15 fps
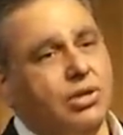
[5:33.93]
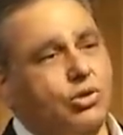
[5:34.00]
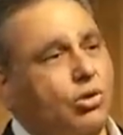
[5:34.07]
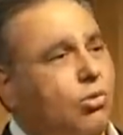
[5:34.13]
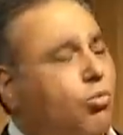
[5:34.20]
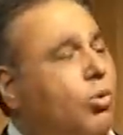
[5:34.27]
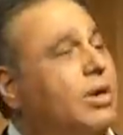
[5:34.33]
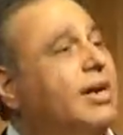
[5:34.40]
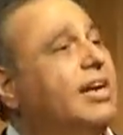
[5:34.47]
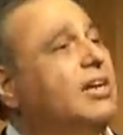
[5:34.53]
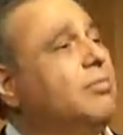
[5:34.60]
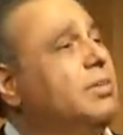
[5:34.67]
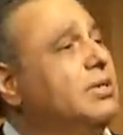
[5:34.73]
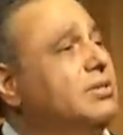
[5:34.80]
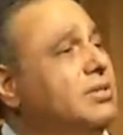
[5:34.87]
you'll work at
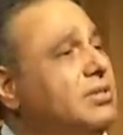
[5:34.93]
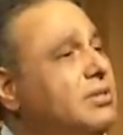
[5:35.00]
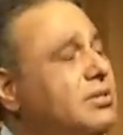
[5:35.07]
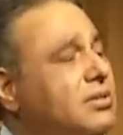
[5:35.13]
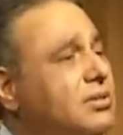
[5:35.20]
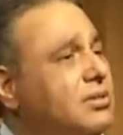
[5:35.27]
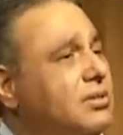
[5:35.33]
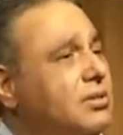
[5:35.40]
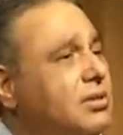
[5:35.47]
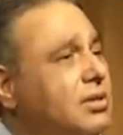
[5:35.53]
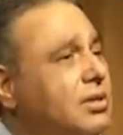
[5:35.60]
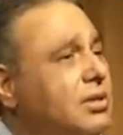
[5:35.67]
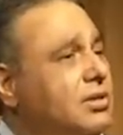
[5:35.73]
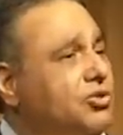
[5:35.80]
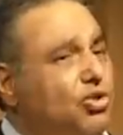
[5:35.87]
a business,
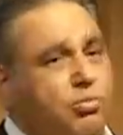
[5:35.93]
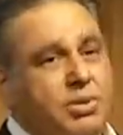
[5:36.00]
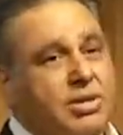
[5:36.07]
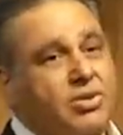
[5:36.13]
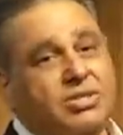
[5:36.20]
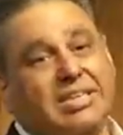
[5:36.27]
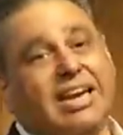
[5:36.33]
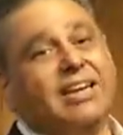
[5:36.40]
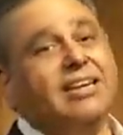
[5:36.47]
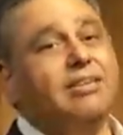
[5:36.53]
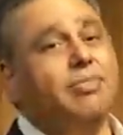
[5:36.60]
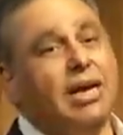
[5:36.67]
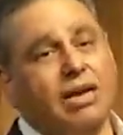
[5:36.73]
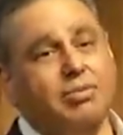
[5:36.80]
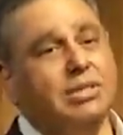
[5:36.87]
you'll be
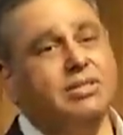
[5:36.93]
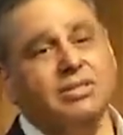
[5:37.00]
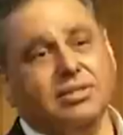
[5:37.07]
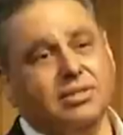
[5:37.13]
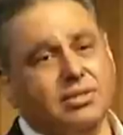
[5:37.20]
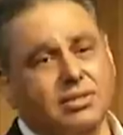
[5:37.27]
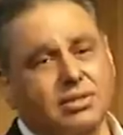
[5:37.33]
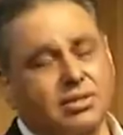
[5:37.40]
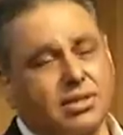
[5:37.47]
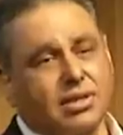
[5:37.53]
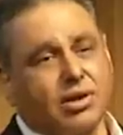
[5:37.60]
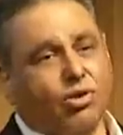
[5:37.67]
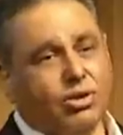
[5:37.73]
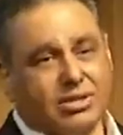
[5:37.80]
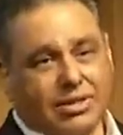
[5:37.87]
rejected by a business,
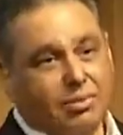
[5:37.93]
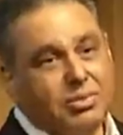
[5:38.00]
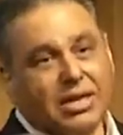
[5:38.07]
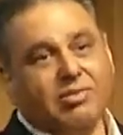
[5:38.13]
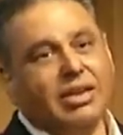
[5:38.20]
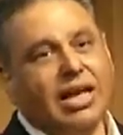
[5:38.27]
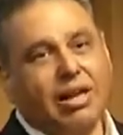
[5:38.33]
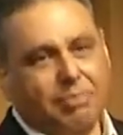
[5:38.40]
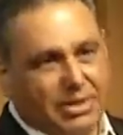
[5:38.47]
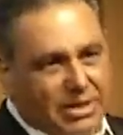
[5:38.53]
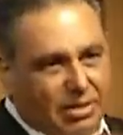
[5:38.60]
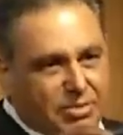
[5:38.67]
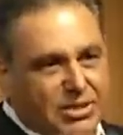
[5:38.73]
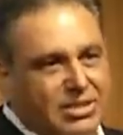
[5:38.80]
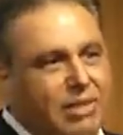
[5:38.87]
or something will happen.
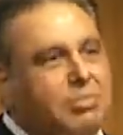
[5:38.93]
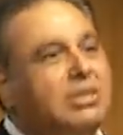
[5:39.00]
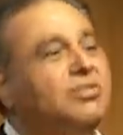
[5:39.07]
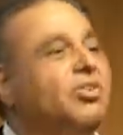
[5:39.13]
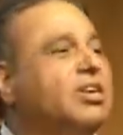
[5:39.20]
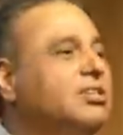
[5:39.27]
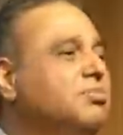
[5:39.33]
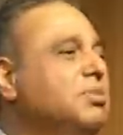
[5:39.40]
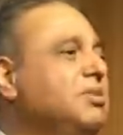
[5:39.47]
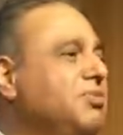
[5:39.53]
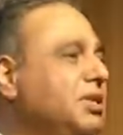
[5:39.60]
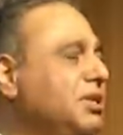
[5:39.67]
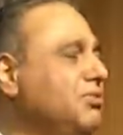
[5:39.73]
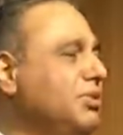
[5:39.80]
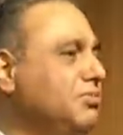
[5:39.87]
There'll be some interaction
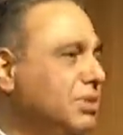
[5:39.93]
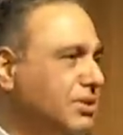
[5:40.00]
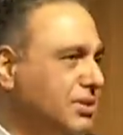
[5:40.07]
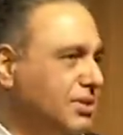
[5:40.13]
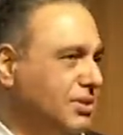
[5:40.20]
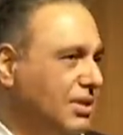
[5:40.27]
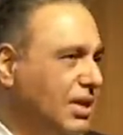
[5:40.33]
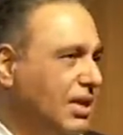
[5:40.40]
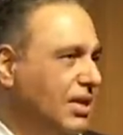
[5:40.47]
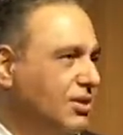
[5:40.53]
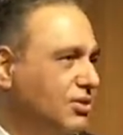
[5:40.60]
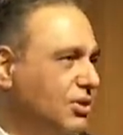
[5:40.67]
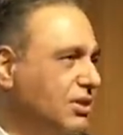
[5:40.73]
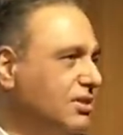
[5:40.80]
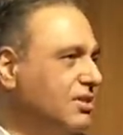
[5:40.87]
between you and business.
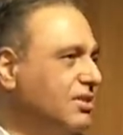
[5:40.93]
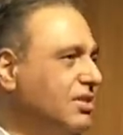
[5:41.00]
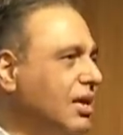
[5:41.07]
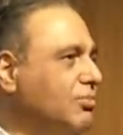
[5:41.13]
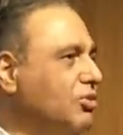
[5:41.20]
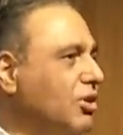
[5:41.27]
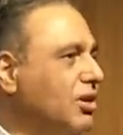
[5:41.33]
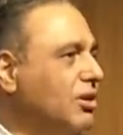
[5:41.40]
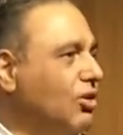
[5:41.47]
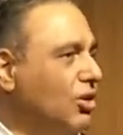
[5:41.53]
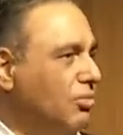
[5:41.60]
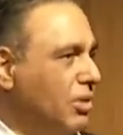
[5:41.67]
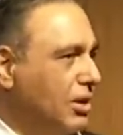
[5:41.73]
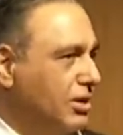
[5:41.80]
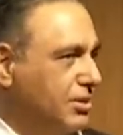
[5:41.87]
So this is time to learn
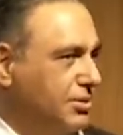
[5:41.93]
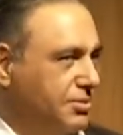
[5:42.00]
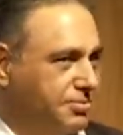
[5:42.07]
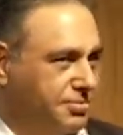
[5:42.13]
all about it.